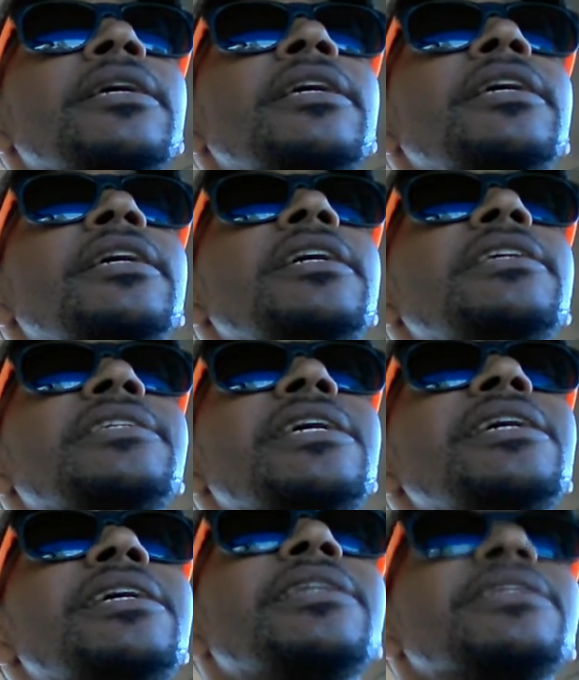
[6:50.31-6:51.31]
He is
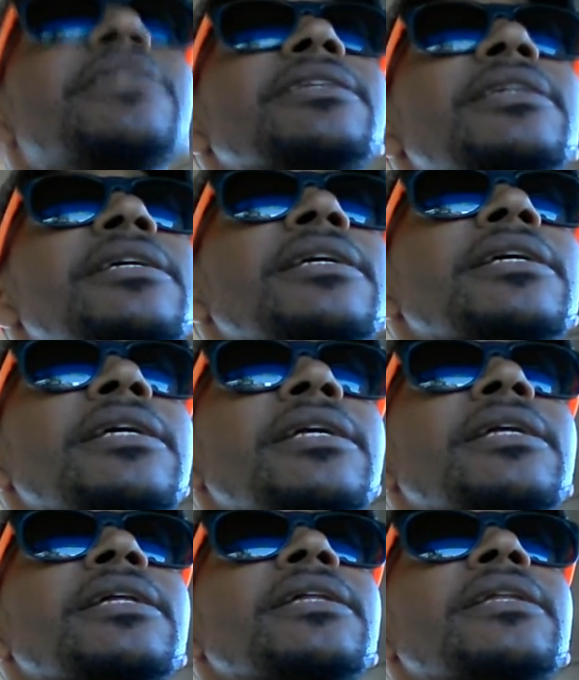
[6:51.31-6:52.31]
it.
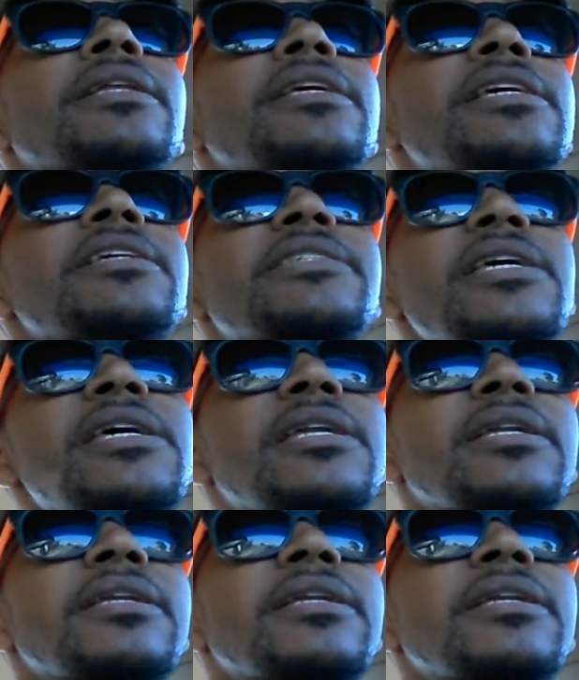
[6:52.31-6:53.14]
He is it.